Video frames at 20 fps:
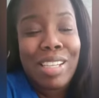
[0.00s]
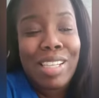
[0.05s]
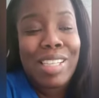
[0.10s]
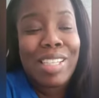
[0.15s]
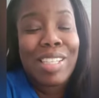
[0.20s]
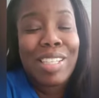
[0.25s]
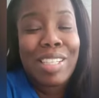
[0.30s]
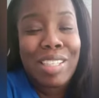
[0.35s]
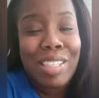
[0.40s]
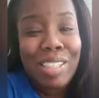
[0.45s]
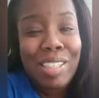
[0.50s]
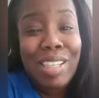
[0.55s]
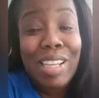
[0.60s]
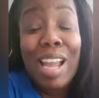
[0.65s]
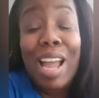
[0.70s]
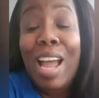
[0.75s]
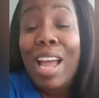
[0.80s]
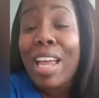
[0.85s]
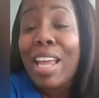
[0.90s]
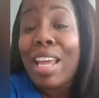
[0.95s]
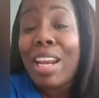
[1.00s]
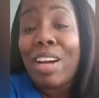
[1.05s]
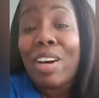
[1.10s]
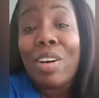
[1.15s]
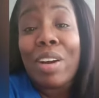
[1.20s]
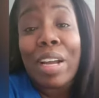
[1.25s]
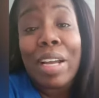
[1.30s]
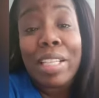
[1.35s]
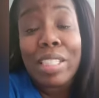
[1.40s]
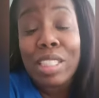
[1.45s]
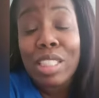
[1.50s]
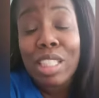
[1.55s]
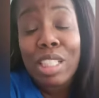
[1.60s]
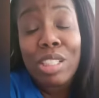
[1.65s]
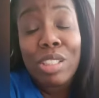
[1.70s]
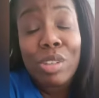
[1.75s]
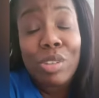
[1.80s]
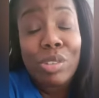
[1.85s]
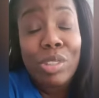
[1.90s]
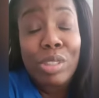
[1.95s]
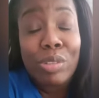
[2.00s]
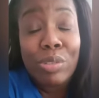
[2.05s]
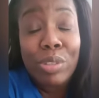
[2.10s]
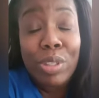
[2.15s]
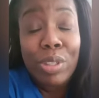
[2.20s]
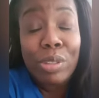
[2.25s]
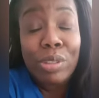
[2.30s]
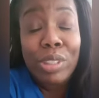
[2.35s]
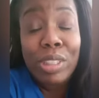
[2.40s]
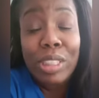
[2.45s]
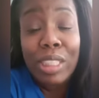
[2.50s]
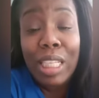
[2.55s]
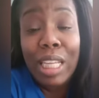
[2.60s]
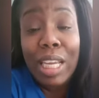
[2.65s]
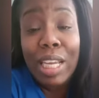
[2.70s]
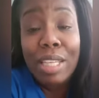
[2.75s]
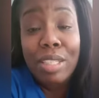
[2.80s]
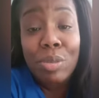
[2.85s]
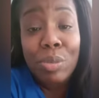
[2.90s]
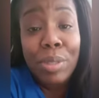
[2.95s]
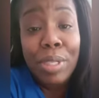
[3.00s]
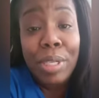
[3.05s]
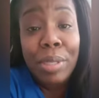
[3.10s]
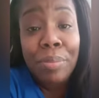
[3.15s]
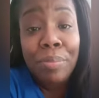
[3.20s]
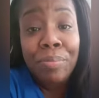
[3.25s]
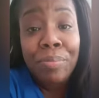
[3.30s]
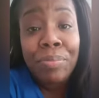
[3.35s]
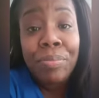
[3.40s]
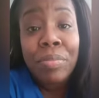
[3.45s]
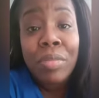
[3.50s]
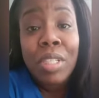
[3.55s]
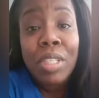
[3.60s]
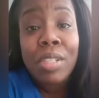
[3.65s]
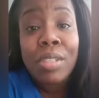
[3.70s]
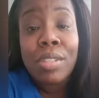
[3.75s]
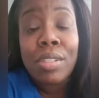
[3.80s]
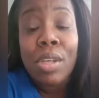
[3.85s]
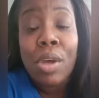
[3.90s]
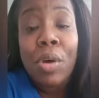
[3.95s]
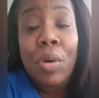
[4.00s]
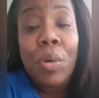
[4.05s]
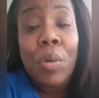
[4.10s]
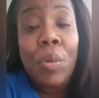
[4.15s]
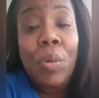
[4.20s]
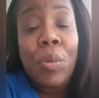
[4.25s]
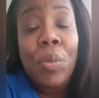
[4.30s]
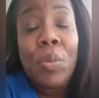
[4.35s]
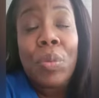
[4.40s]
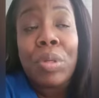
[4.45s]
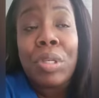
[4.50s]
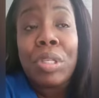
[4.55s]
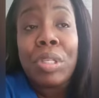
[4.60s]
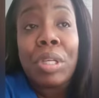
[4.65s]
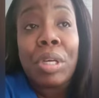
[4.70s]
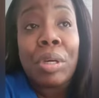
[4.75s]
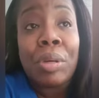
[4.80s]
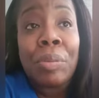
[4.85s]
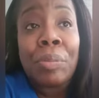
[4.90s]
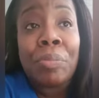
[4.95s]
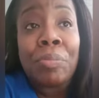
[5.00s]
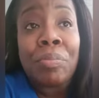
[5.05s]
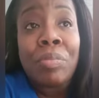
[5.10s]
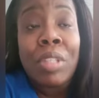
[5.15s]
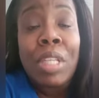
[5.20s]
I had all kinds of technical difficulties last week. So, you know,